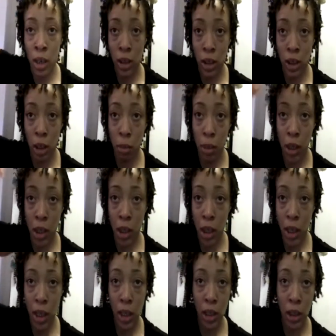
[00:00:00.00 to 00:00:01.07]
summer
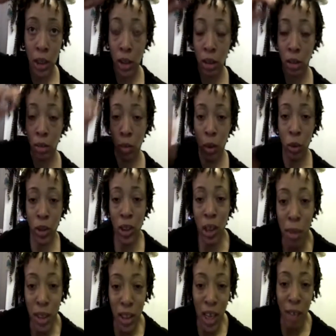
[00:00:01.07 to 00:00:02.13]
ends. Well,
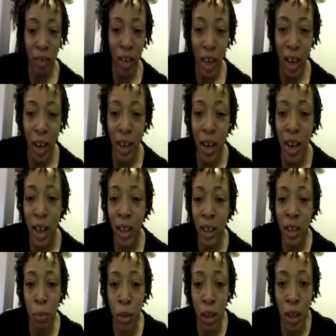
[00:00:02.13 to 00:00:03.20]
summer's not even here yet.
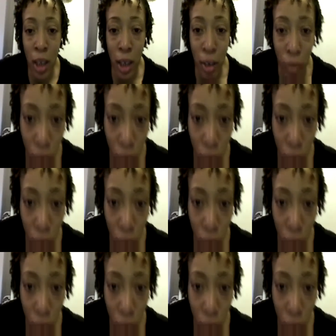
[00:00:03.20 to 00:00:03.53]
It's been like